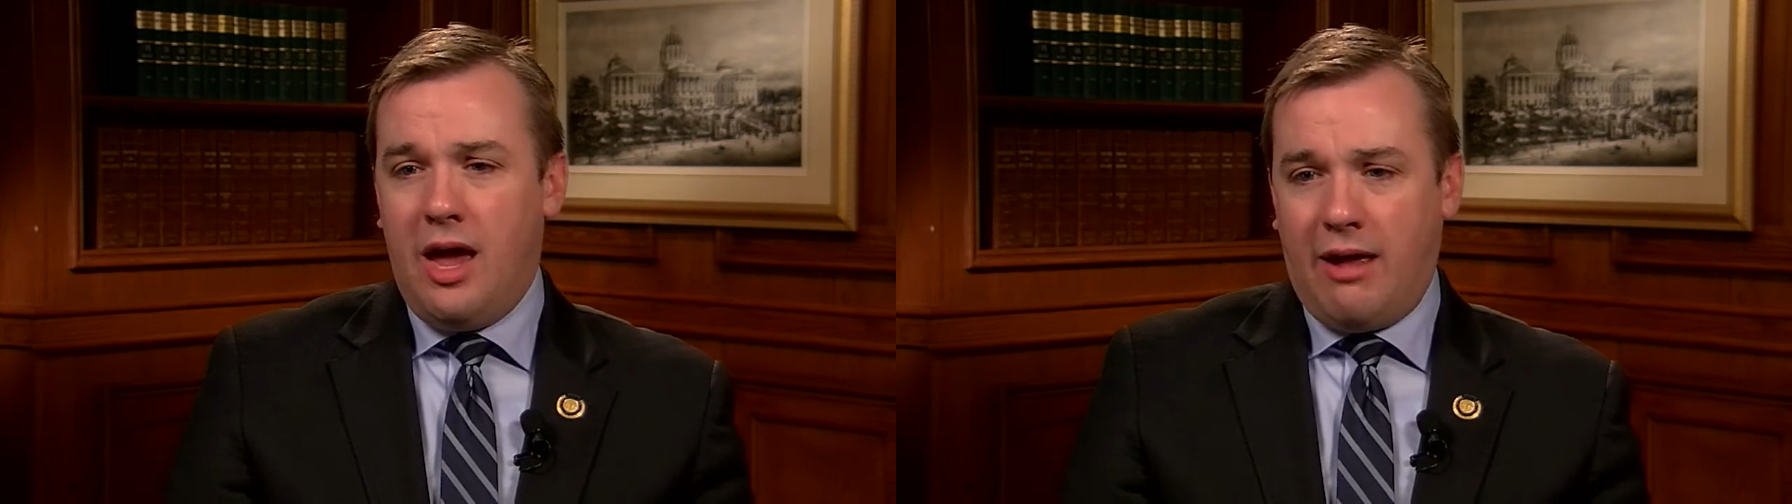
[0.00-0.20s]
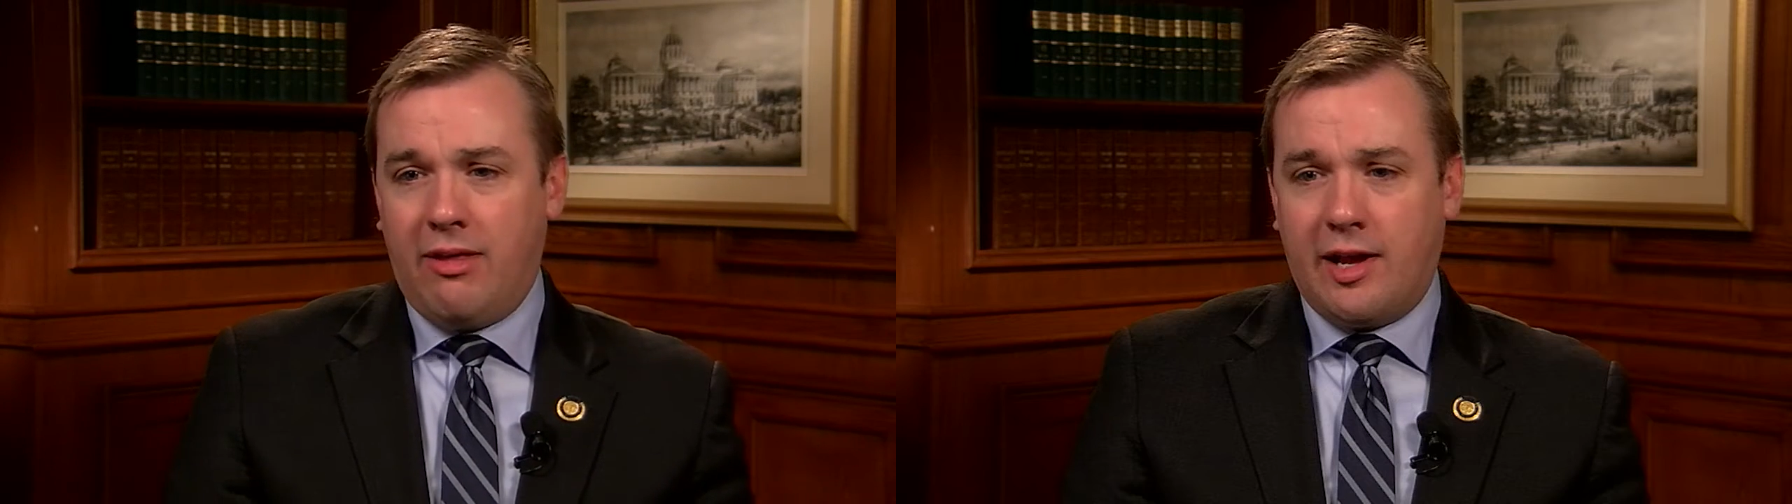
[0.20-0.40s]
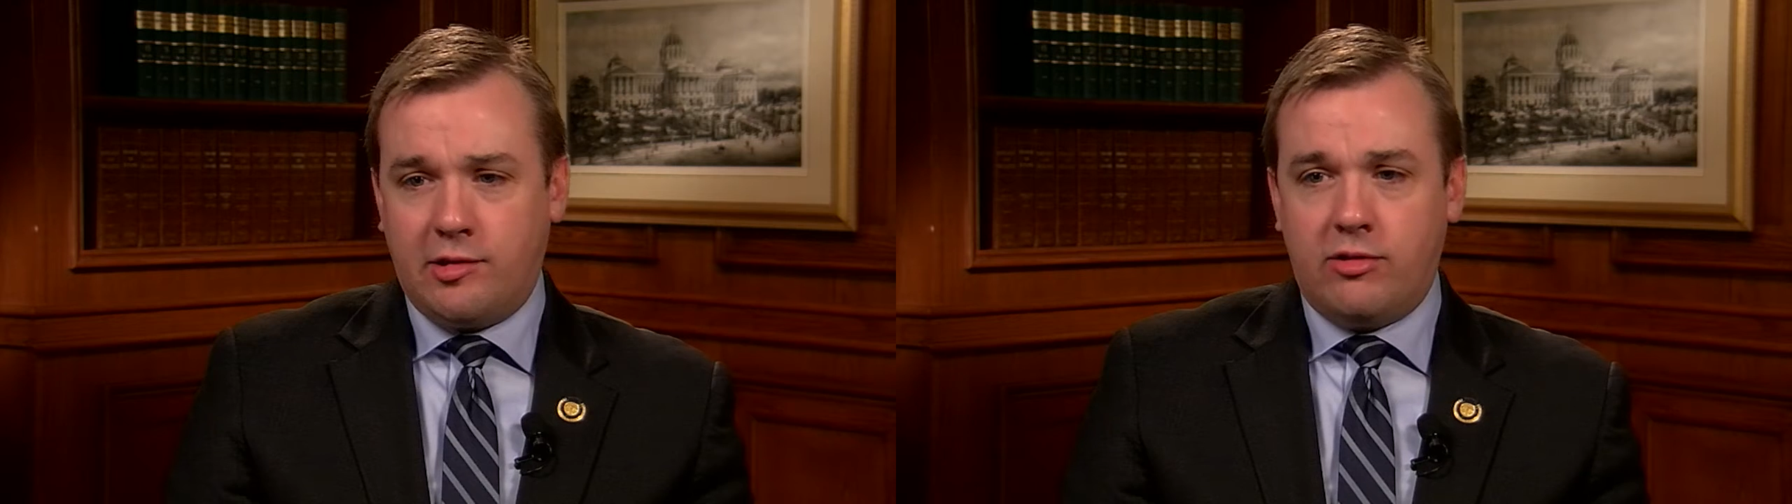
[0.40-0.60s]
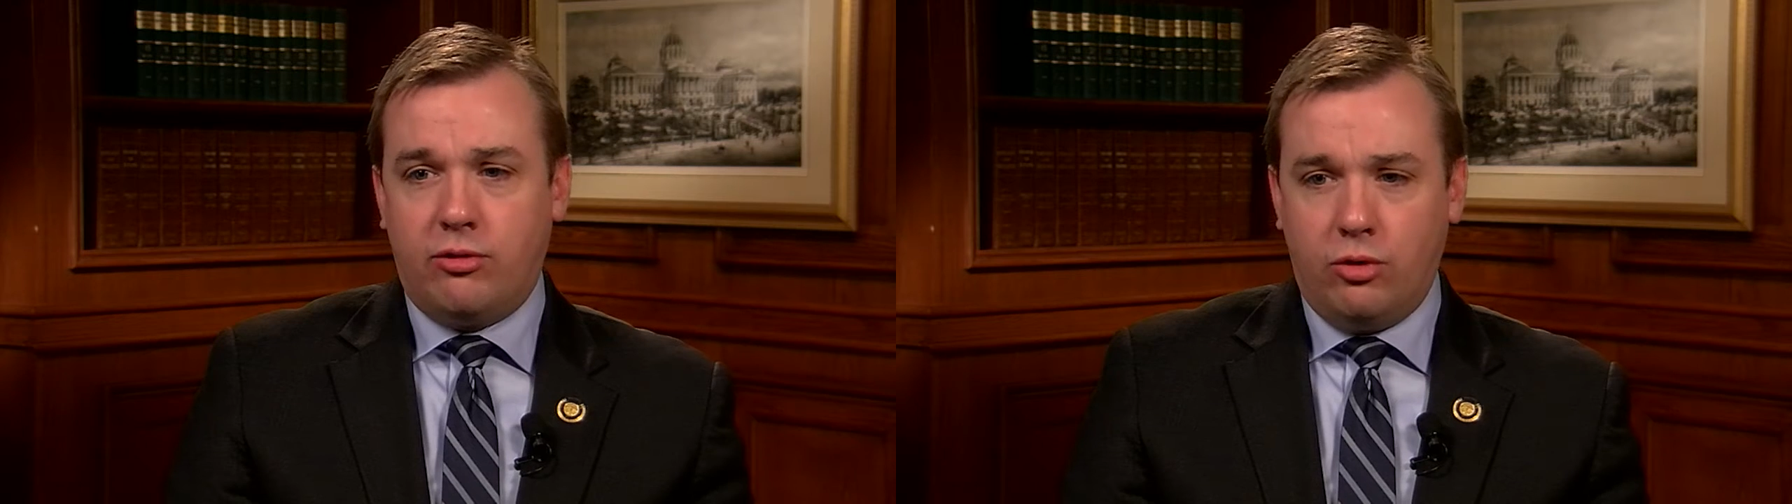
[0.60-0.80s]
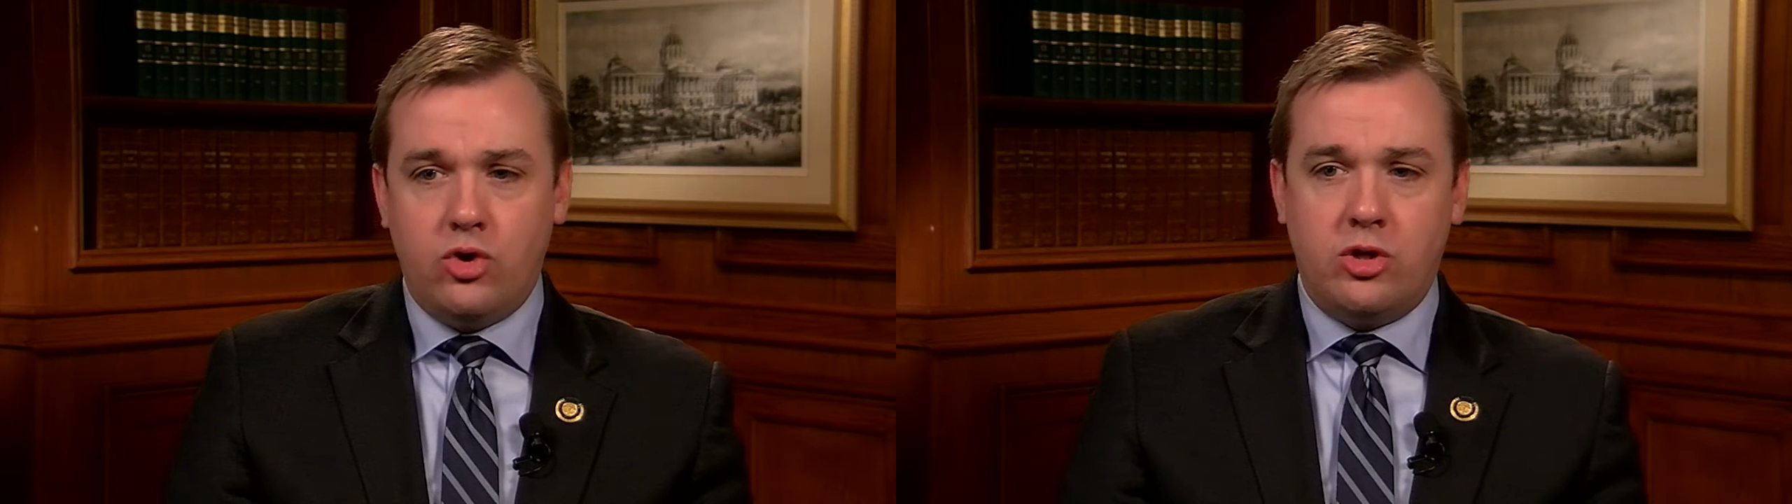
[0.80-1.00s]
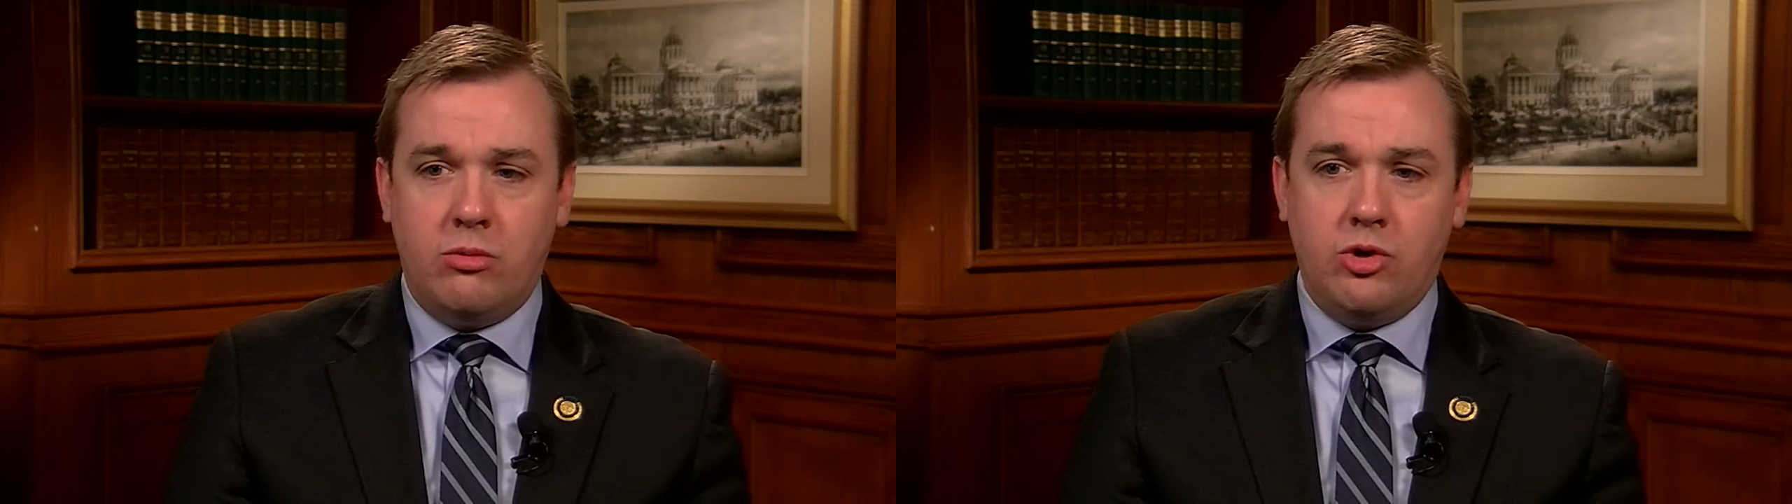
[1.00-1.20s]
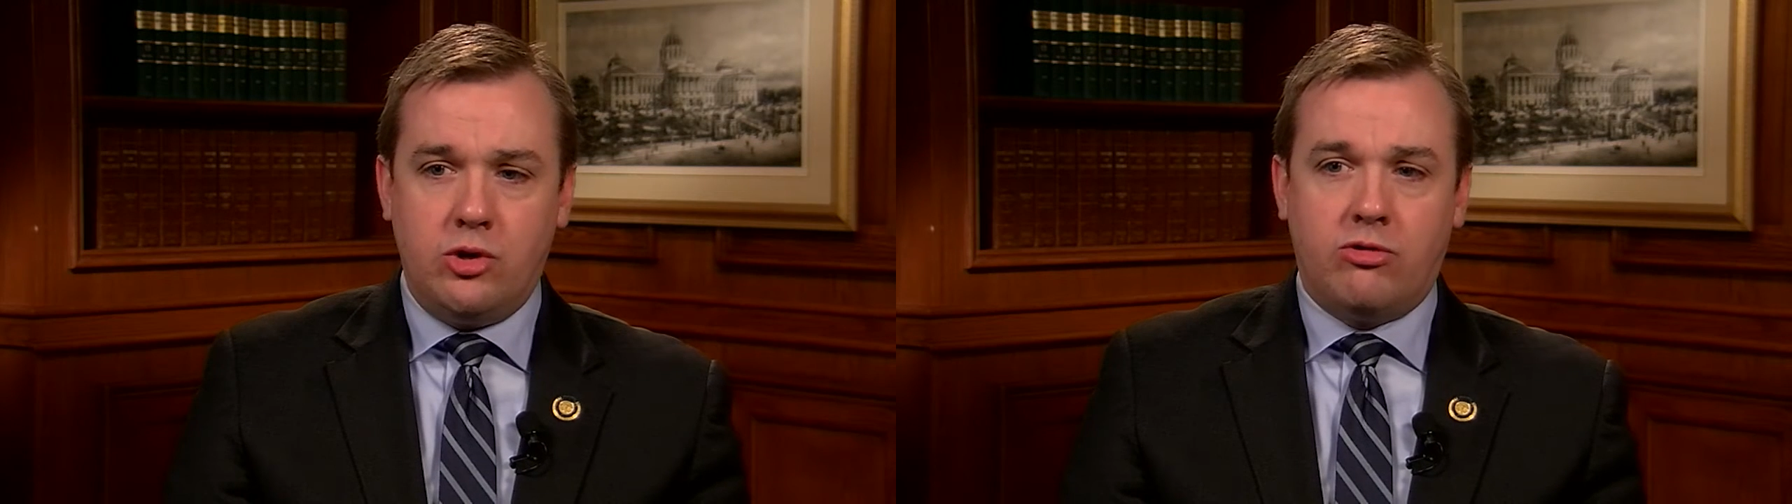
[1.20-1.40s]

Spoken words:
I think that's a solution that we should